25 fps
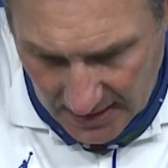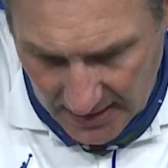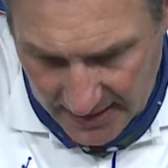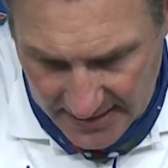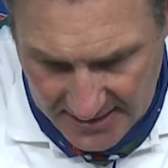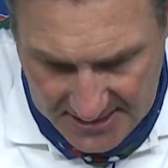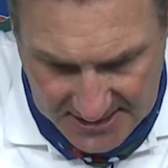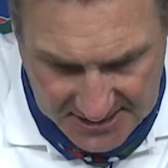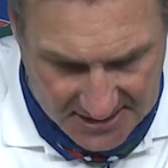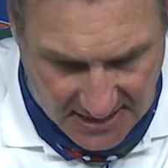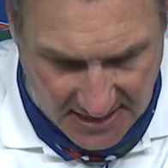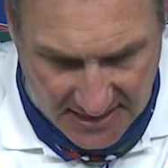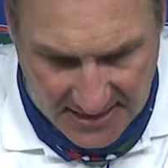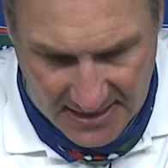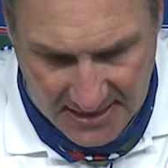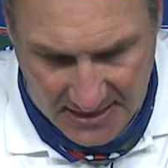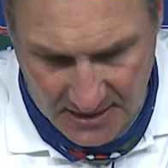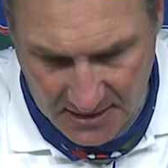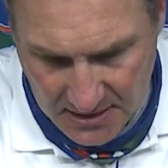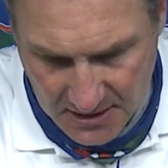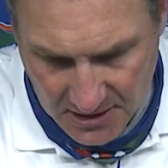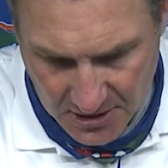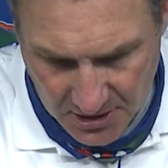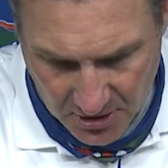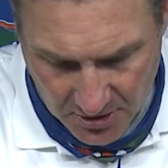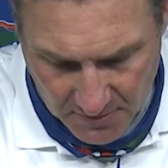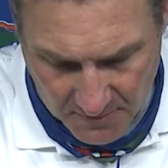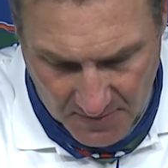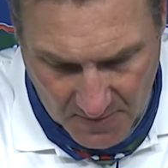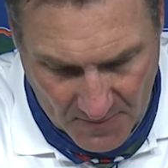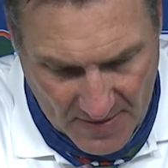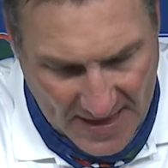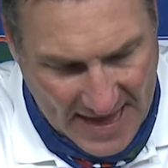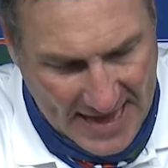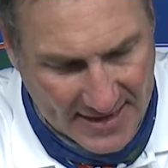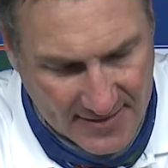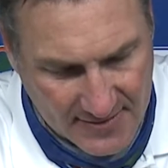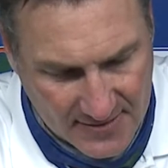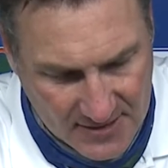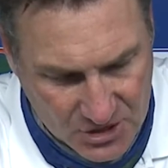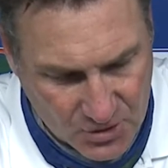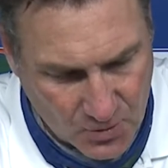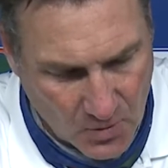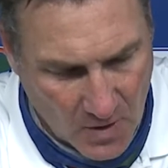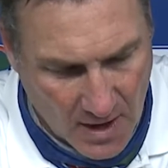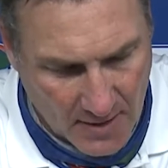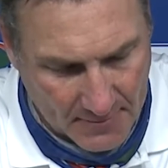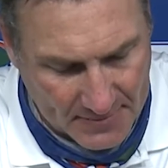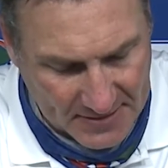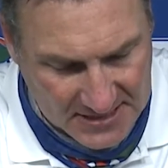Exciting, you know, to be back in the
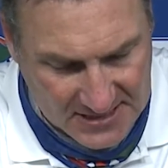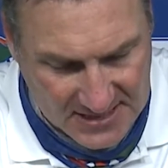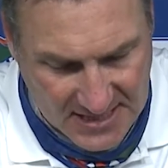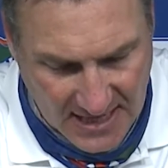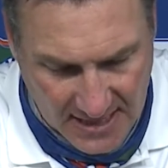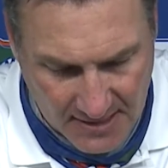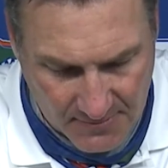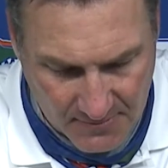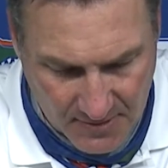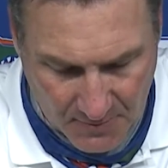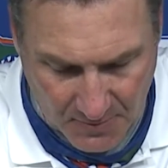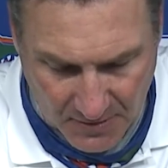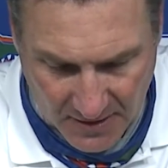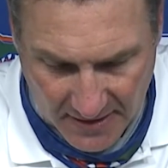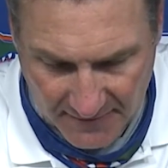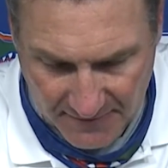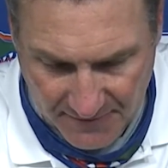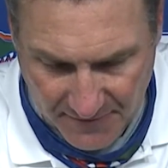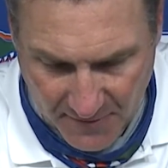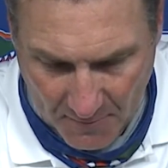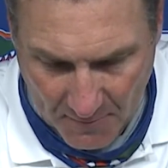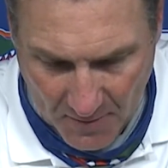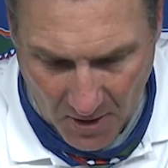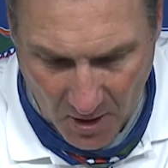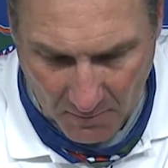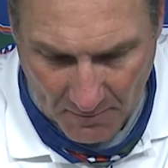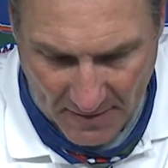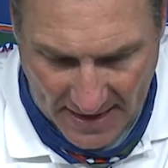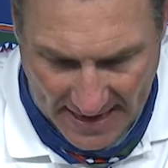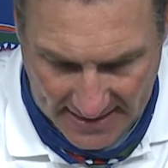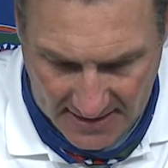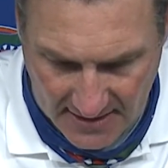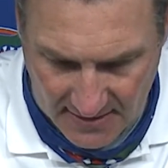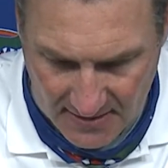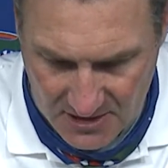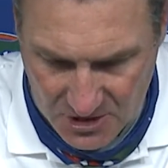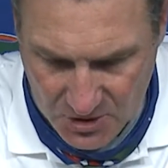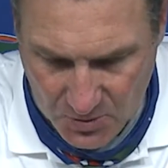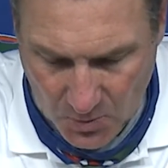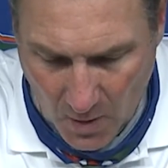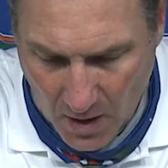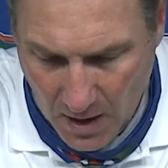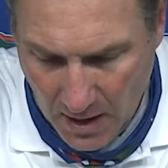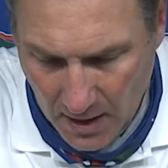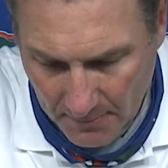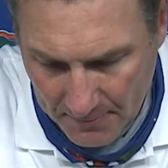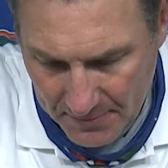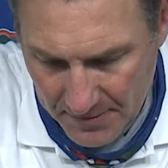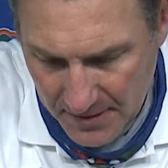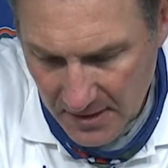swamp. Exciting to be playing football back in the
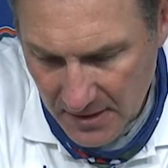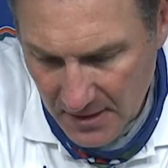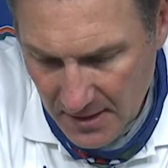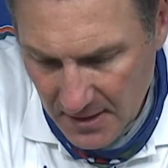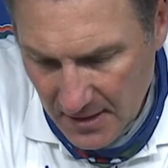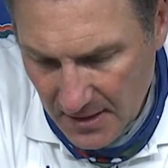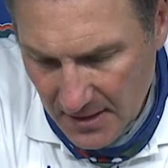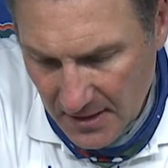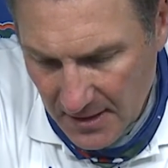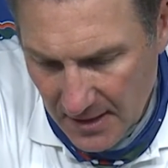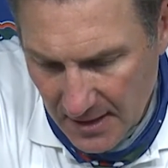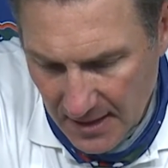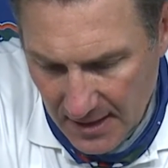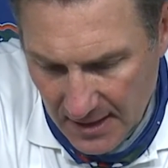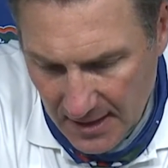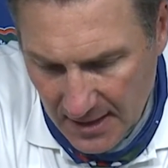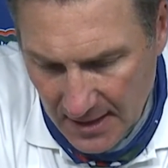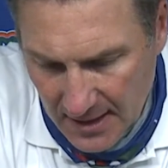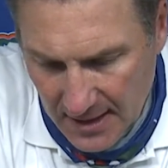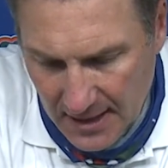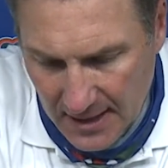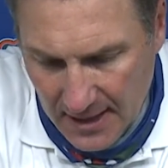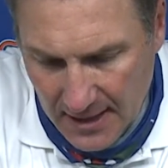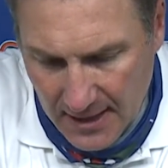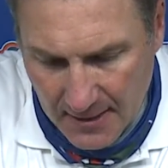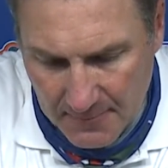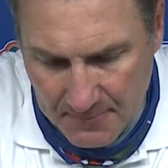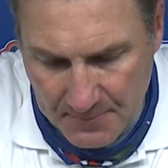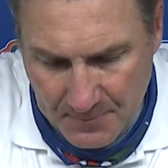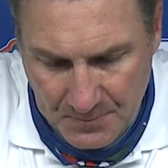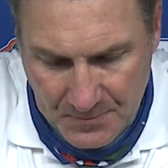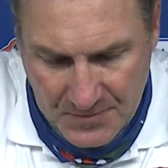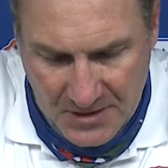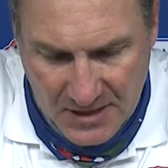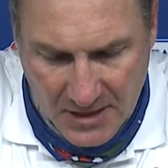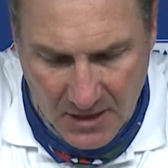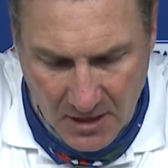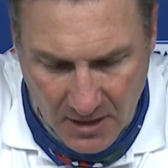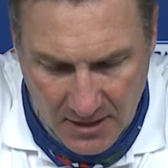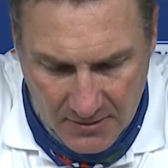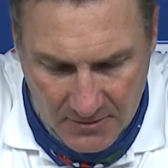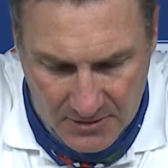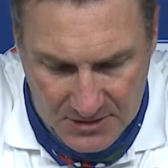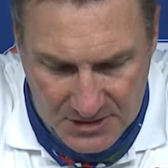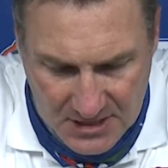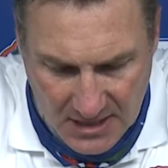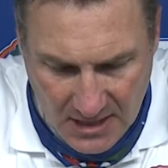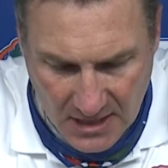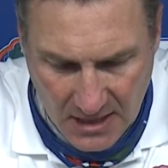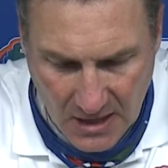swamp. You know, and it
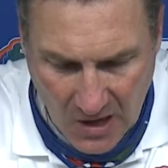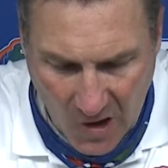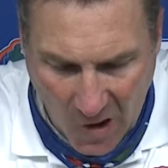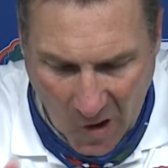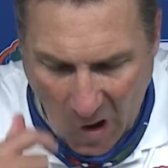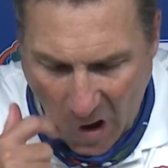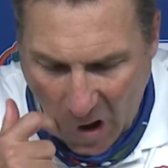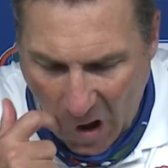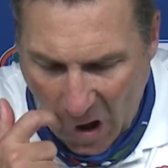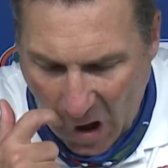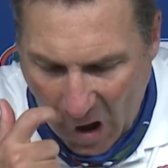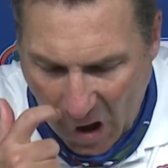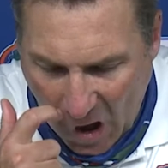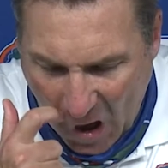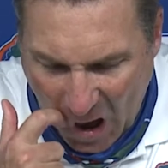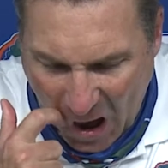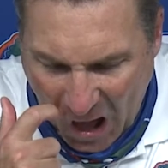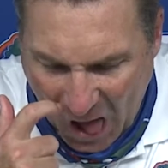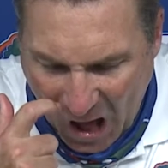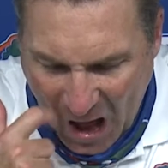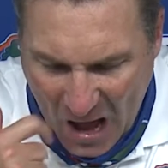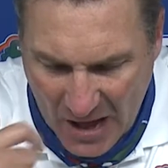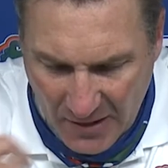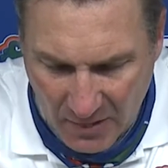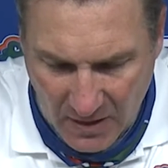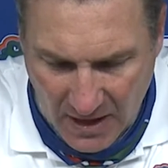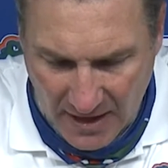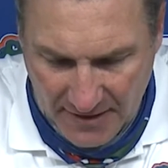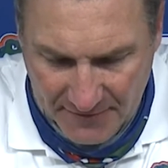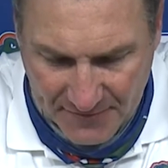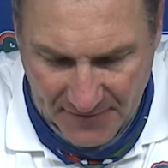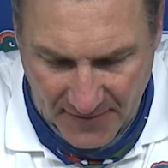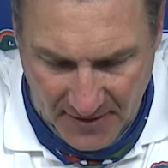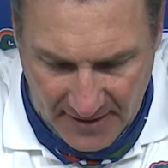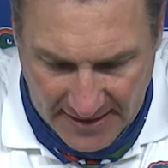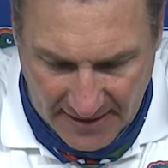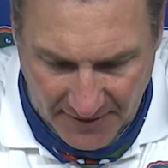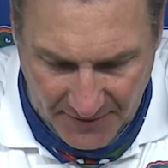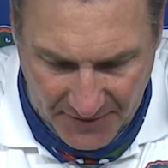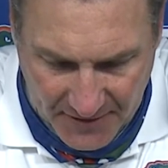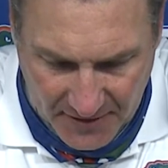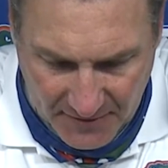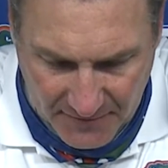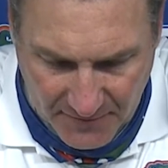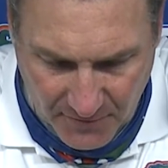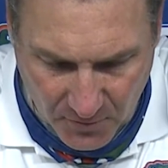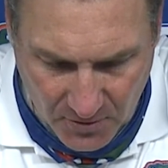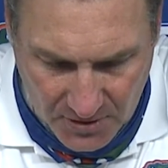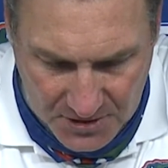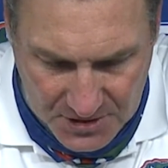was a lot of fun out there
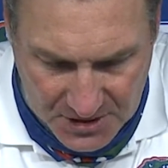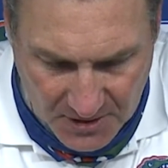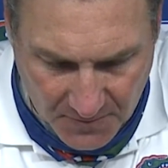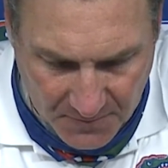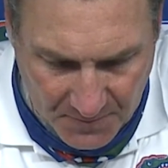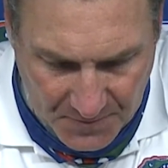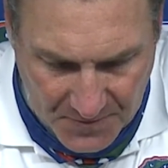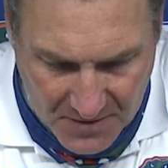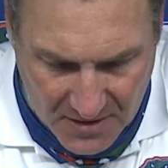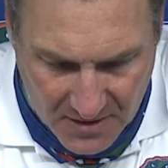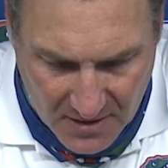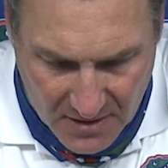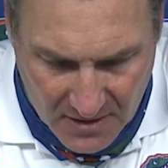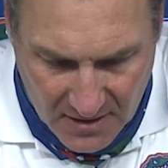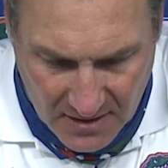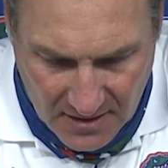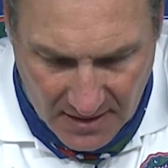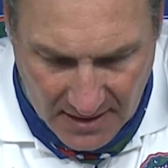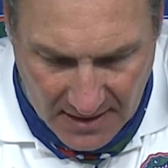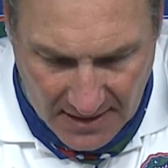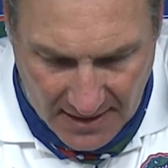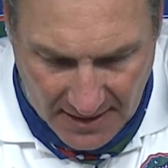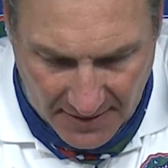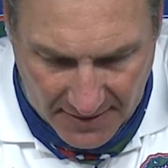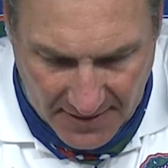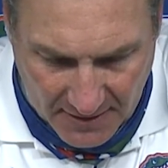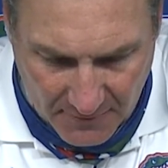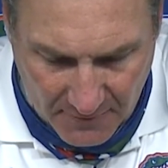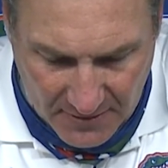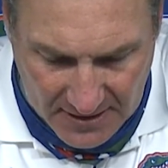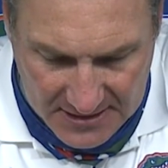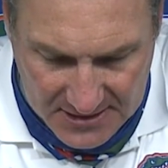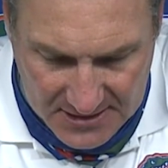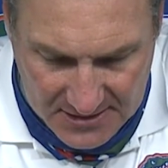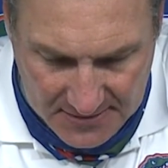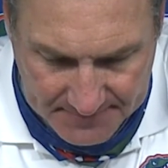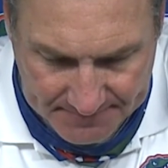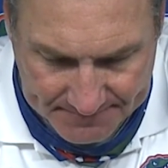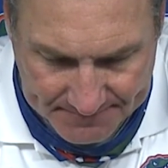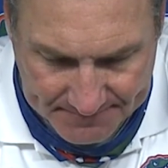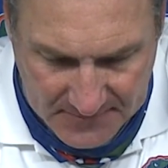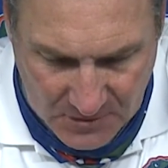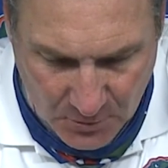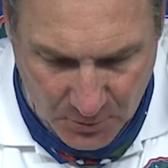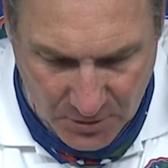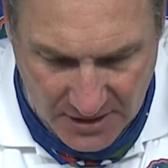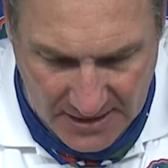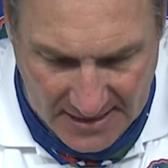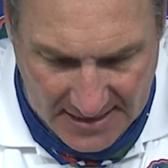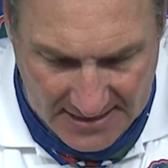for us. So that way. So
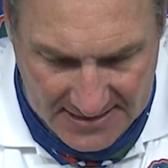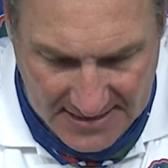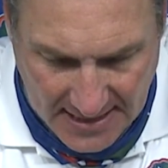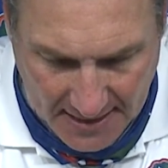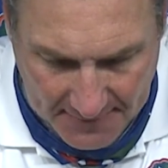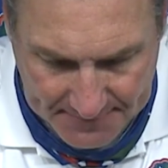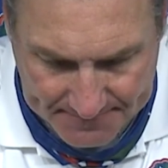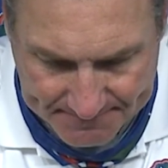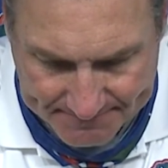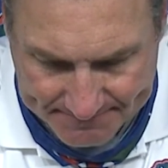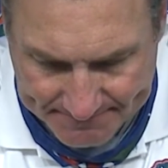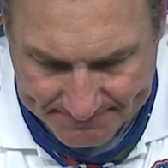what do you guys got?